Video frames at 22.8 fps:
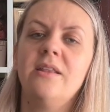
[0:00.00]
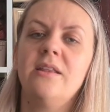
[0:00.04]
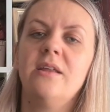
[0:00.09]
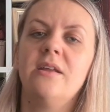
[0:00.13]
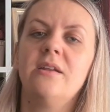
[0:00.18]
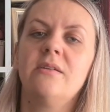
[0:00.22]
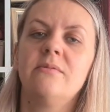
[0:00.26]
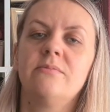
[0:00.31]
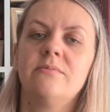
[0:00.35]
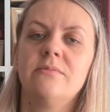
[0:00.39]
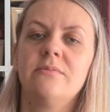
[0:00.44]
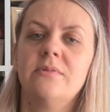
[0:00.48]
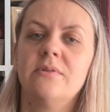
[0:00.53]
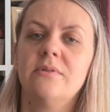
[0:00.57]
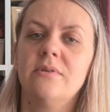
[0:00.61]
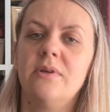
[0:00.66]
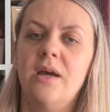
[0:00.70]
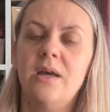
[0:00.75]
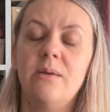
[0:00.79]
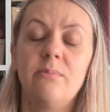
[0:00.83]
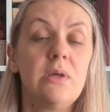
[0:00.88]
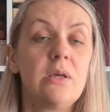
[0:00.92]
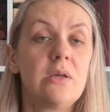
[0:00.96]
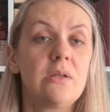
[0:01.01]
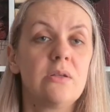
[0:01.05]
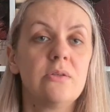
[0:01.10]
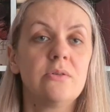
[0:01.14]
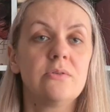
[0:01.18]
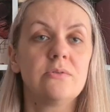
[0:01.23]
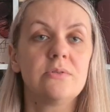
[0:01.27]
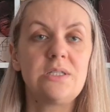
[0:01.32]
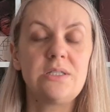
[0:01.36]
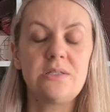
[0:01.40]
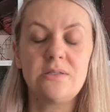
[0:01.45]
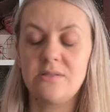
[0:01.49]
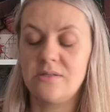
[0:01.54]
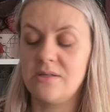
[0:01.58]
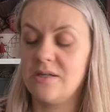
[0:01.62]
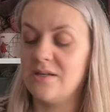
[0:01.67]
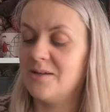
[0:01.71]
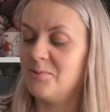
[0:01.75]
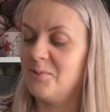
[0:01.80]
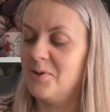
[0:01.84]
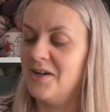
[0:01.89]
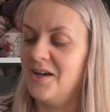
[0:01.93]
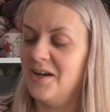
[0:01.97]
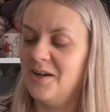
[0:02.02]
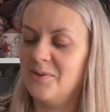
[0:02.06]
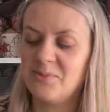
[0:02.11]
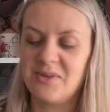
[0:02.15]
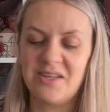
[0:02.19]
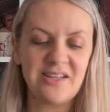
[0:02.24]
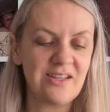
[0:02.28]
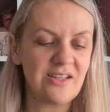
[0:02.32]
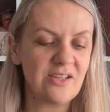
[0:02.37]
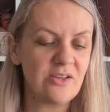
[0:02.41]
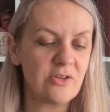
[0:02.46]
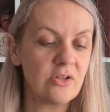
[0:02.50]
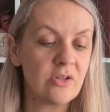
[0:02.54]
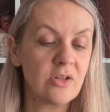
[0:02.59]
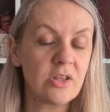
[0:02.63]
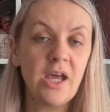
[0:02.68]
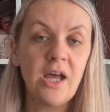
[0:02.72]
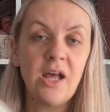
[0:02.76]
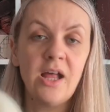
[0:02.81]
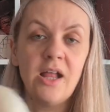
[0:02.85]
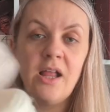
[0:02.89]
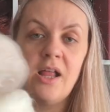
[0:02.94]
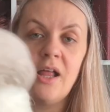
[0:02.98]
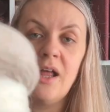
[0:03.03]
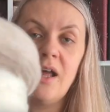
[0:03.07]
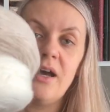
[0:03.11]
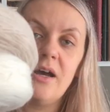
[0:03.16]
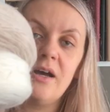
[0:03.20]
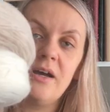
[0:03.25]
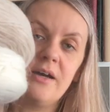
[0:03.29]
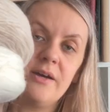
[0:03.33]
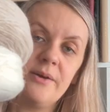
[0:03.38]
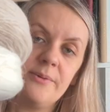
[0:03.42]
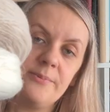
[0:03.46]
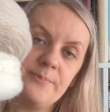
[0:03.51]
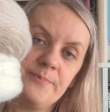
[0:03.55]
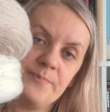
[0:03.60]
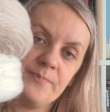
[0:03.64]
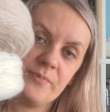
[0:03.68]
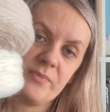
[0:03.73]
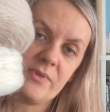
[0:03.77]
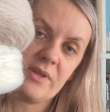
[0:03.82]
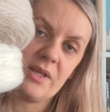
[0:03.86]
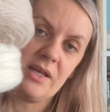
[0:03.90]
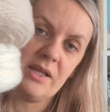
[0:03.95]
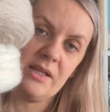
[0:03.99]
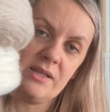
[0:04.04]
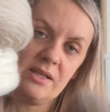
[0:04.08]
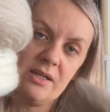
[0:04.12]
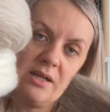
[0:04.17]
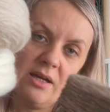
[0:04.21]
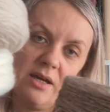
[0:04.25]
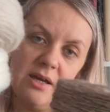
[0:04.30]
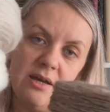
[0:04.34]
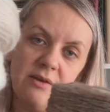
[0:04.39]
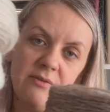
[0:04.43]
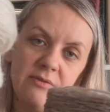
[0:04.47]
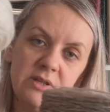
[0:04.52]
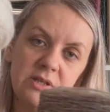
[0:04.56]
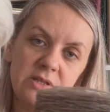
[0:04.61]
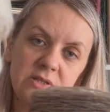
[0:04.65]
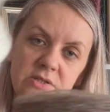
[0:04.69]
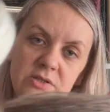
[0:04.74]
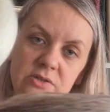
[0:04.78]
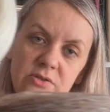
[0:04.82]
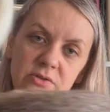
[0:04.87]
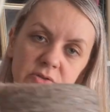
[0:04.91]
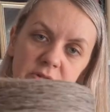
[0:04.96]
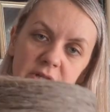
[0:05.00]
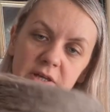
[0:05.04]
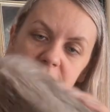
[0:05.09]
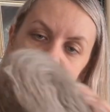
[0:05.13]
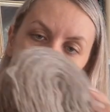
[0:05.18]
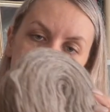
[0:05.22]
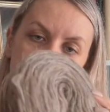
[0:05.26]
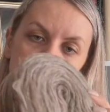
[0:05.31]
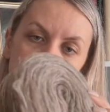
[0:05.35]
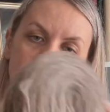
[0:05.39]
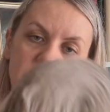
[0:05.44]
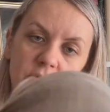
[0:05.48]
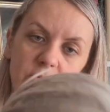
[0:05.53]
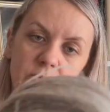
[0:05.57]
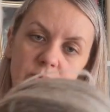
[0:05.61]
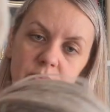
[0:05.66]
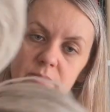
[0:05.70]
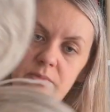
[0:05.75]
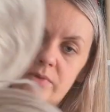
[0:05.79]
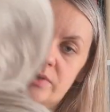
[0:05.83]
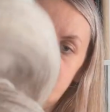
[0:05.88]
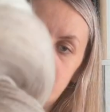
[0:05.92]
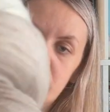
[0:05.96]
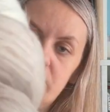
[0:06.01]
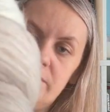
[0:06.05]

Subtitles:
then I make noise. I'm getting old. And then I have these 2 left, so it will